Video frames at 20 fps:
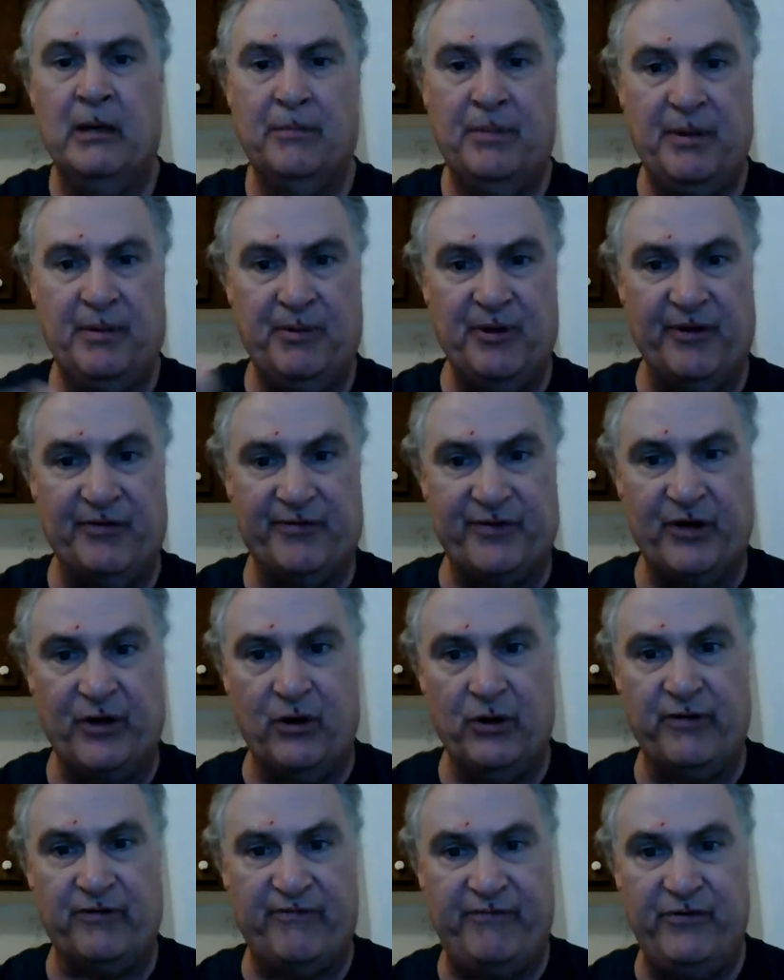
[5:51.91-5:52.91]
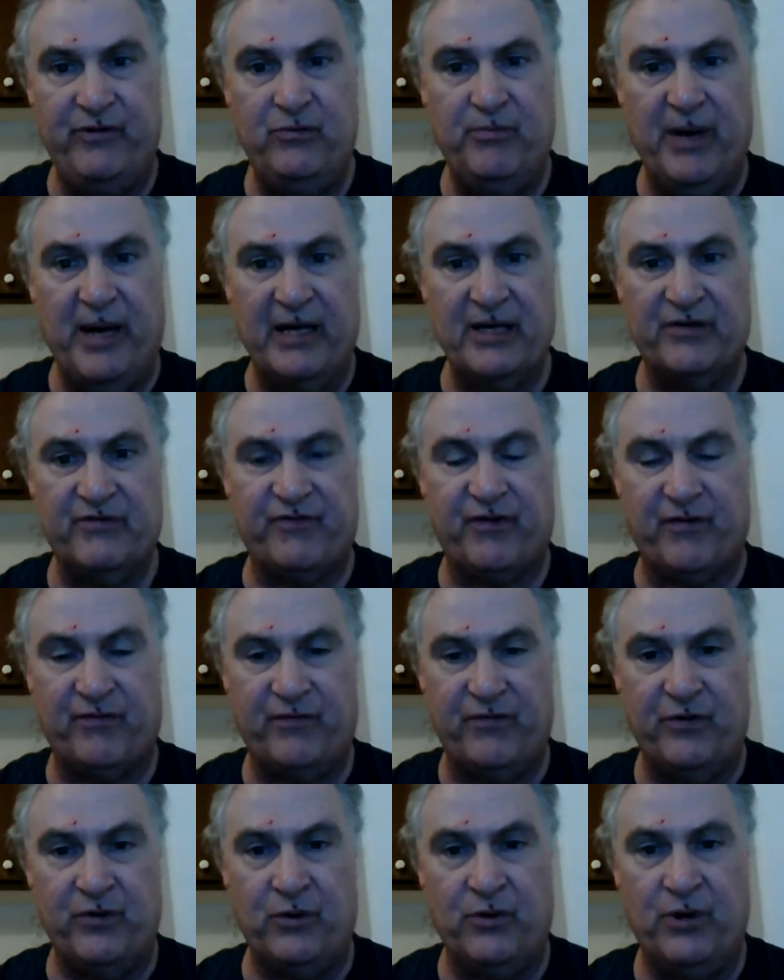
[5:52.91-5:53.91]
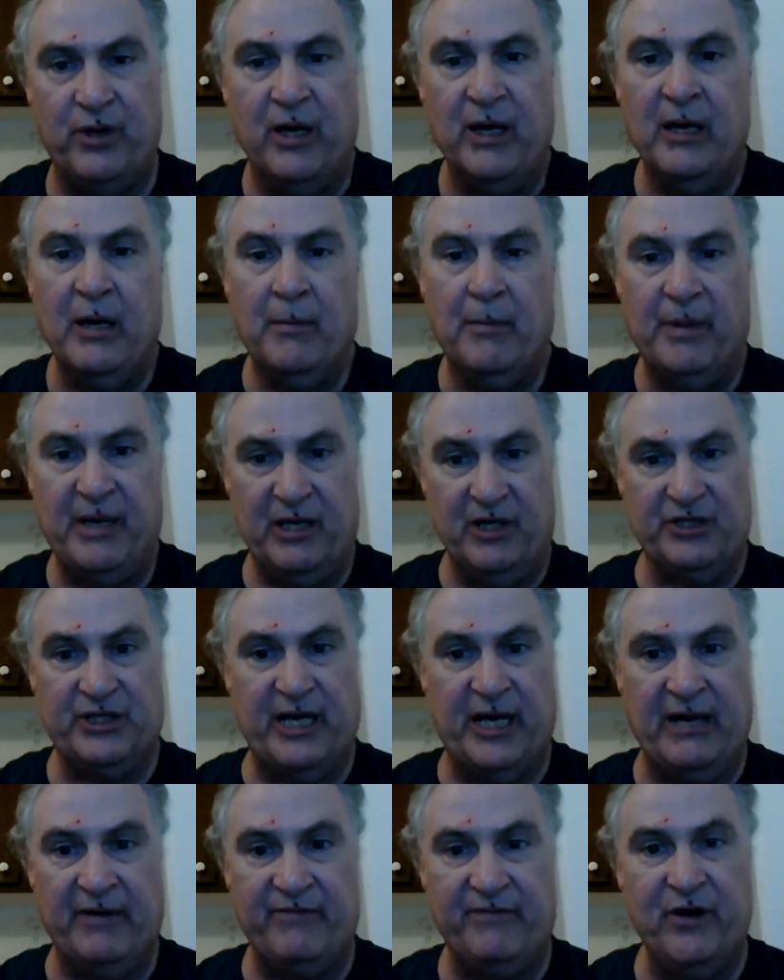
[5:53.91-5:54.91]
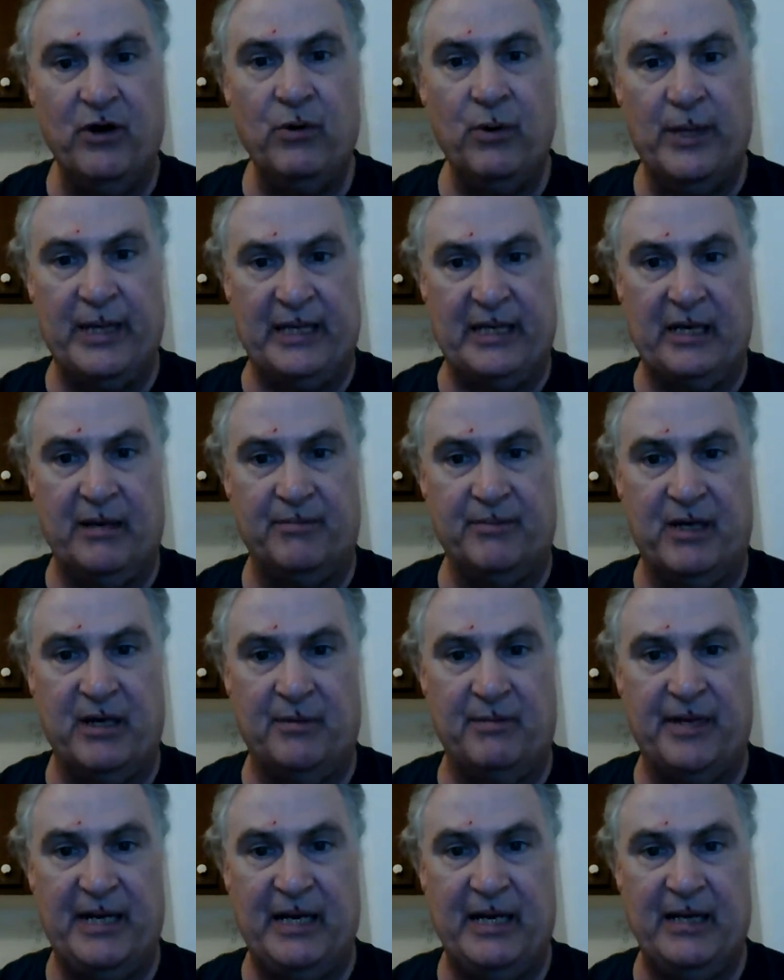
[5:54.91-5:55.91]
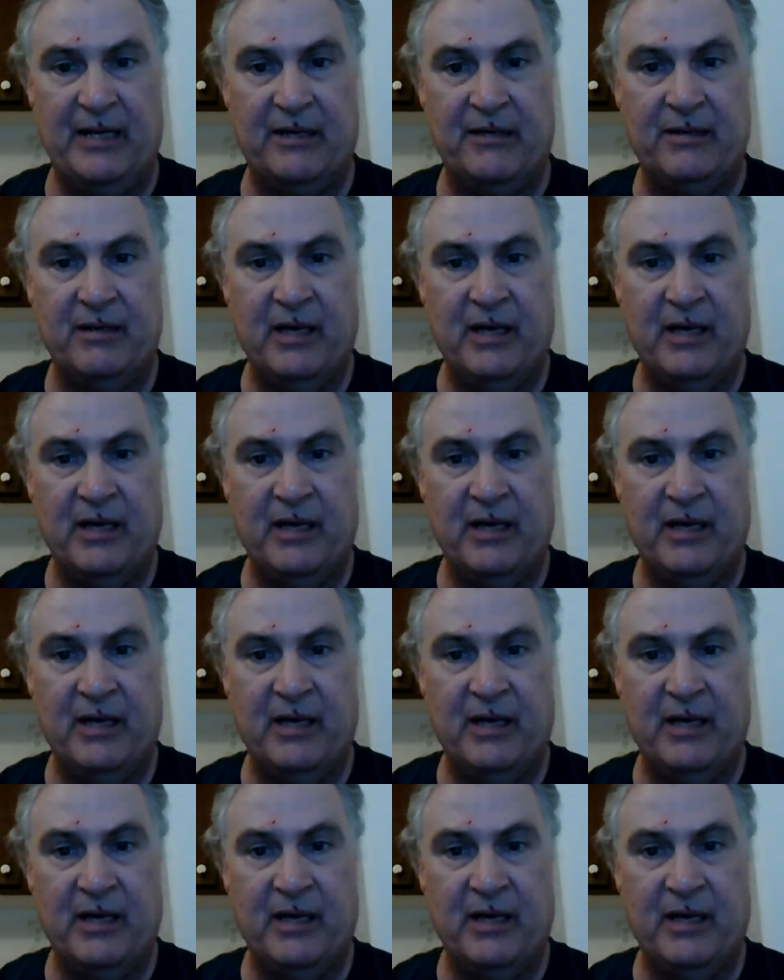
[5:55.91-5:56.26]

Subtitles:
People have to go to food banks for food because they have no income coming in.